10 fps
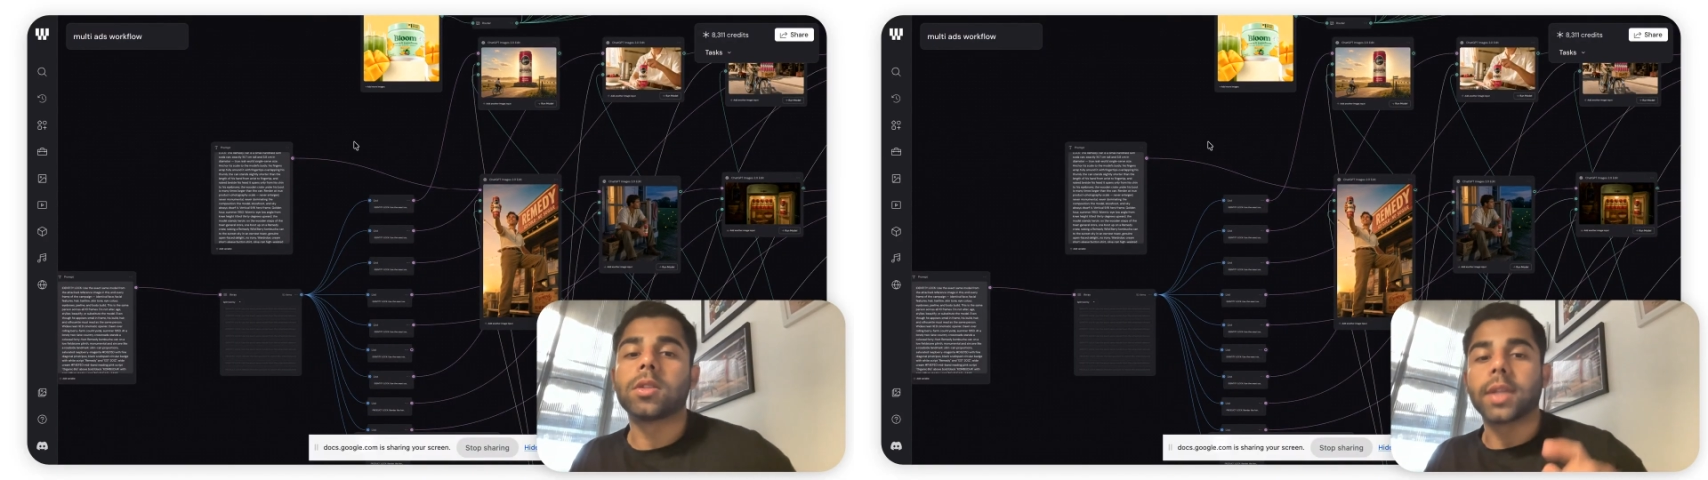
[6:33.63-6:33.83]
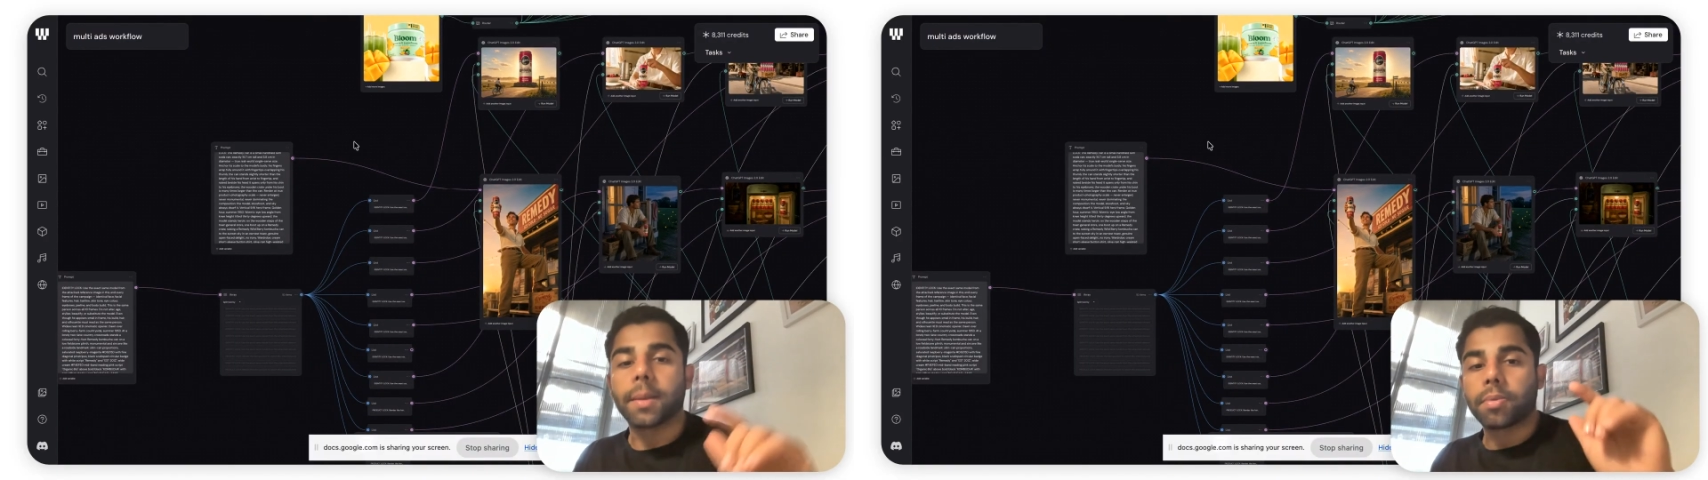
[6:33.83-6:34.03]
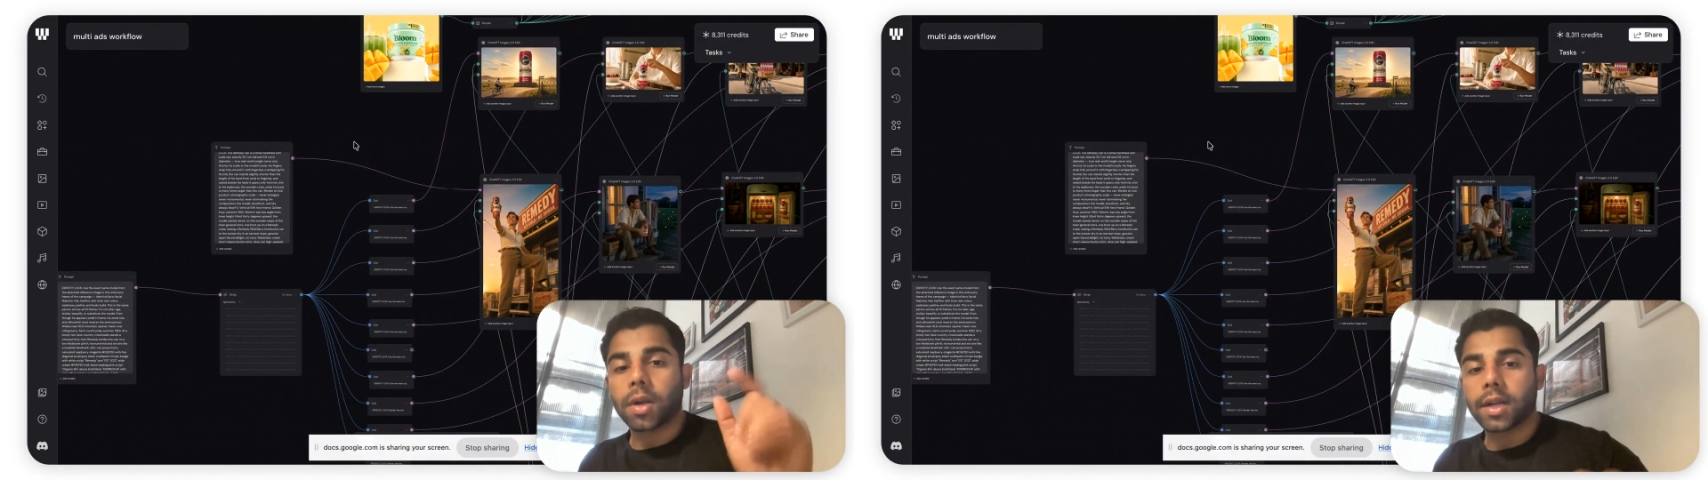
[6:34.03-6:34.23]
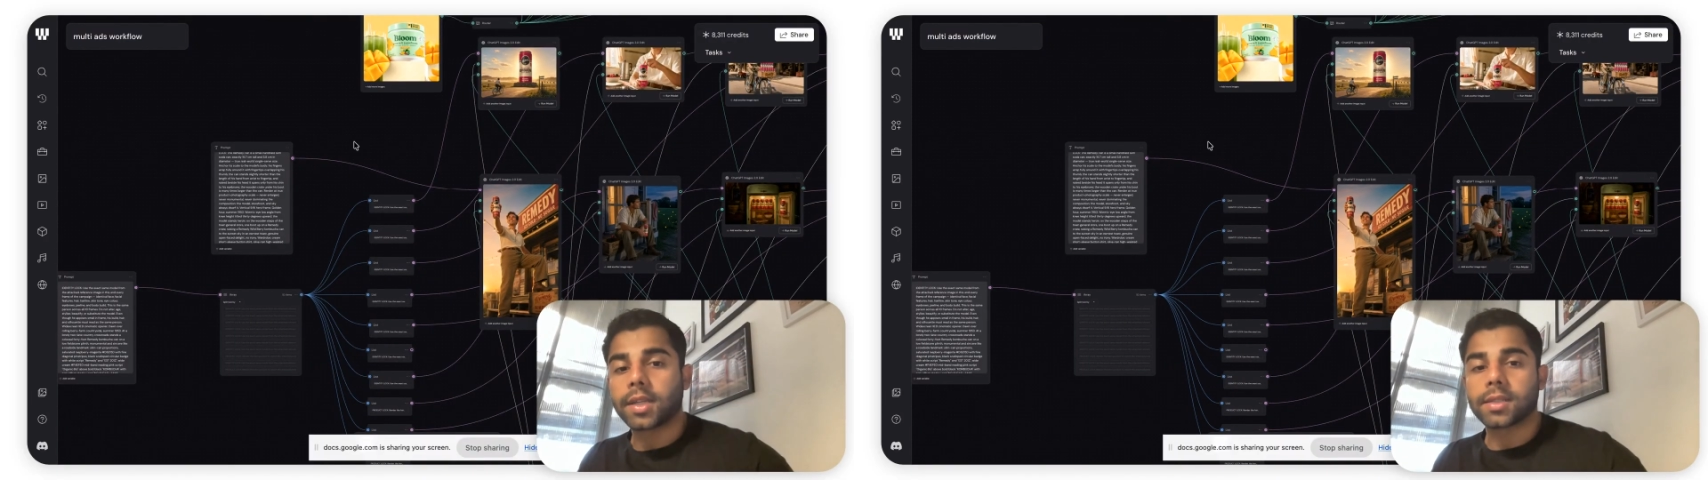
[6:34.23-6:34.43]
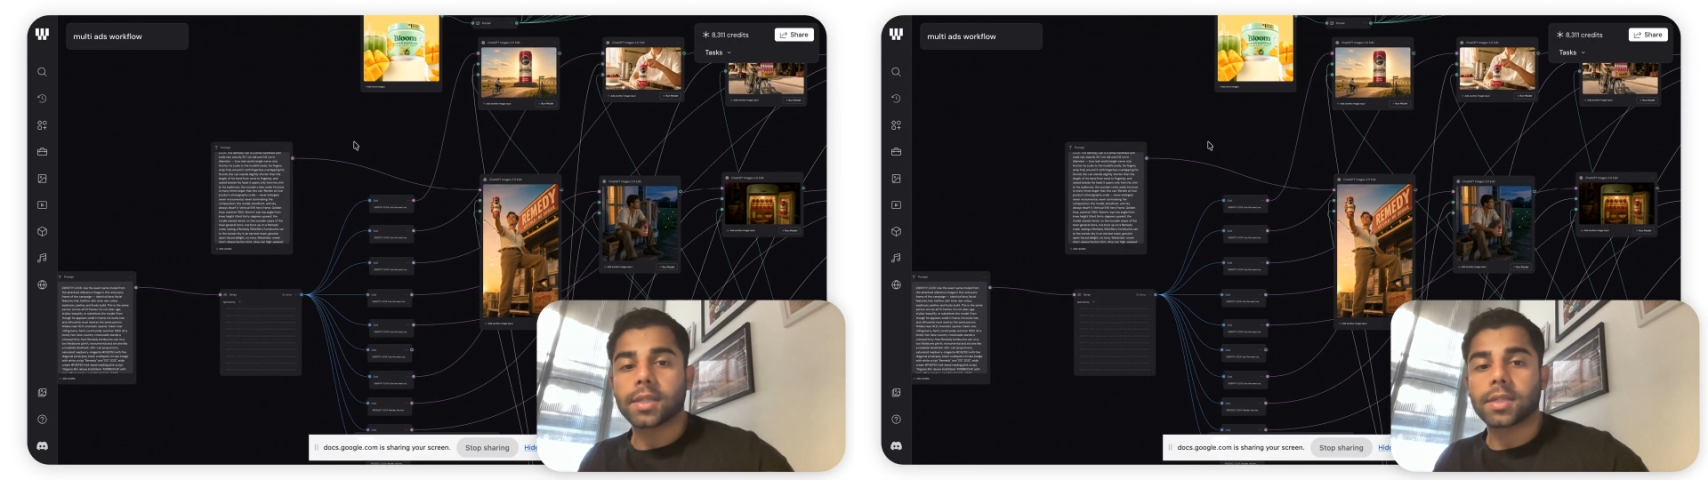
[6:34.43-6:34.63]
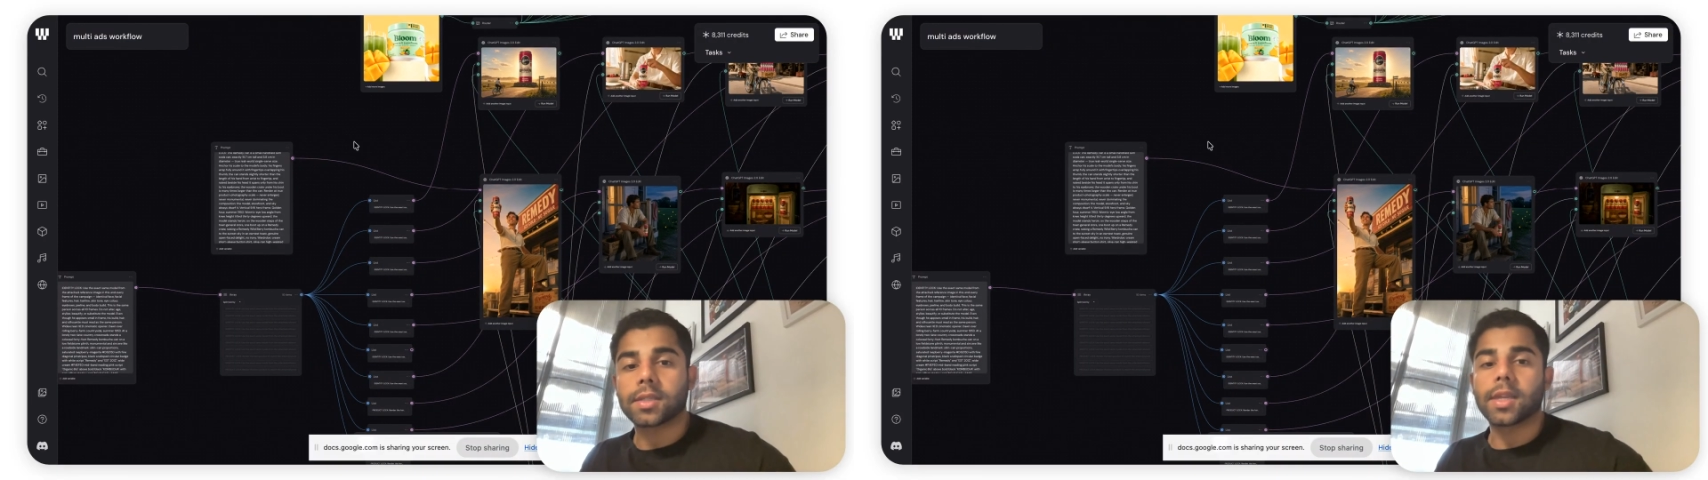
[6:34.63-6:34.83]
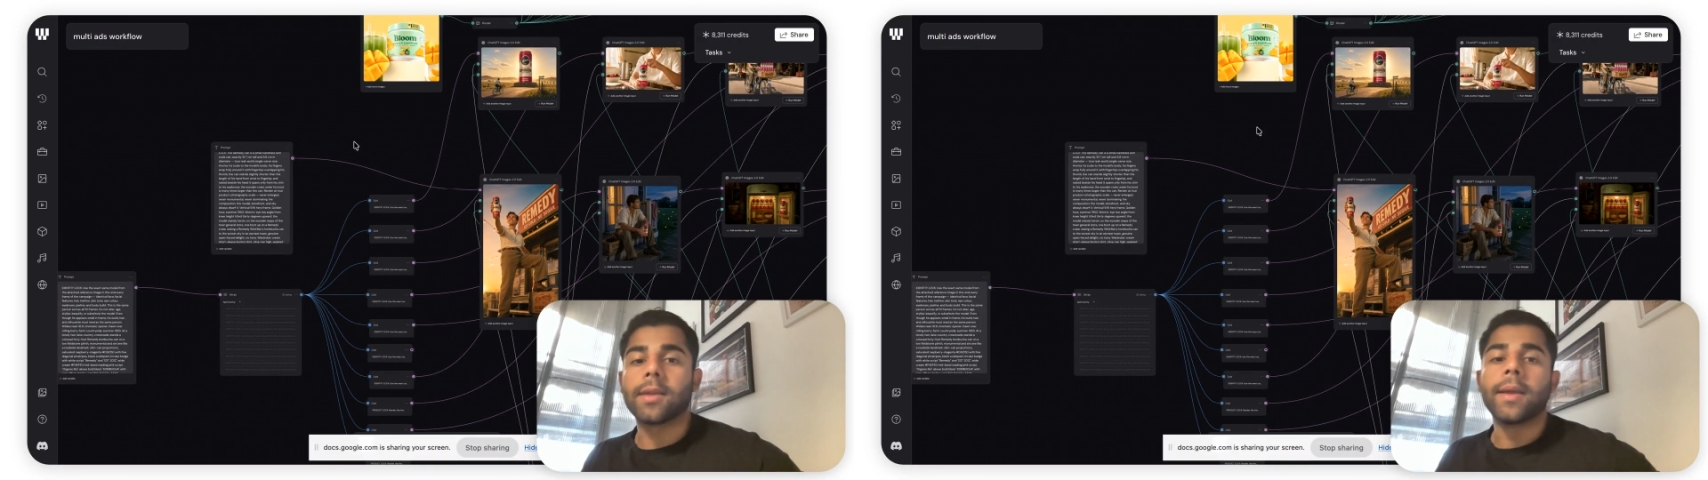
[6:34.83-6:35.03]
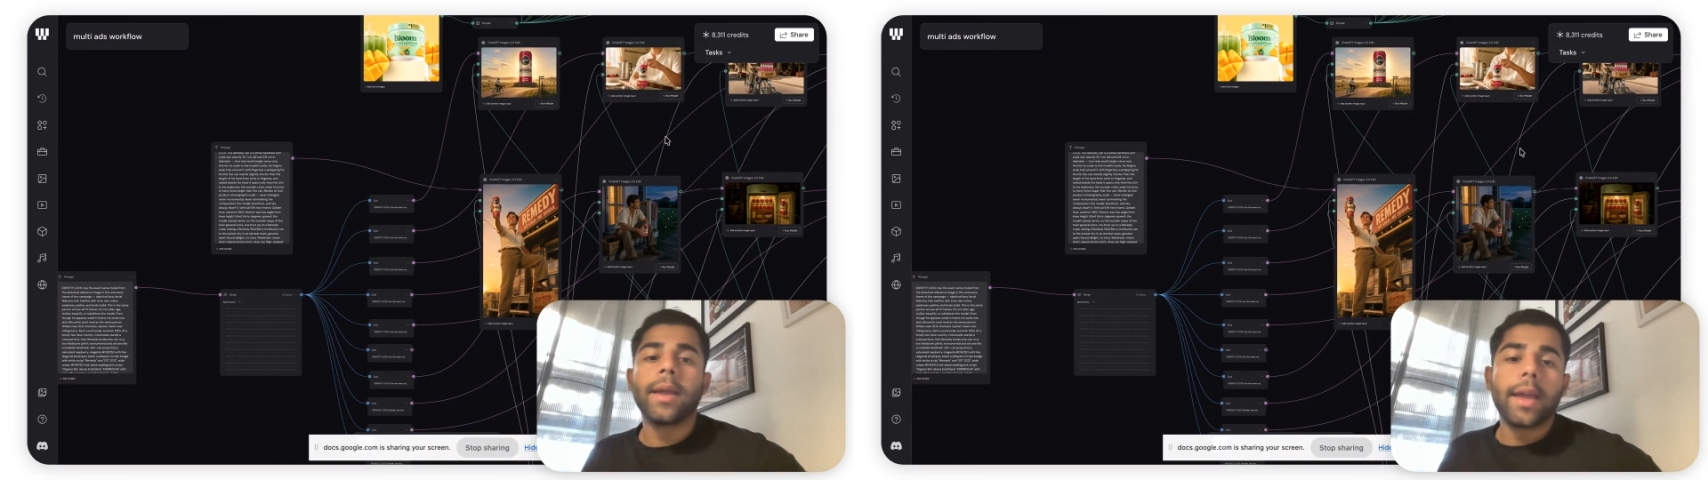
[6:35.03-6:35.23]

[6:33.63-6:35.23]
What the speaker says: to get product consistency,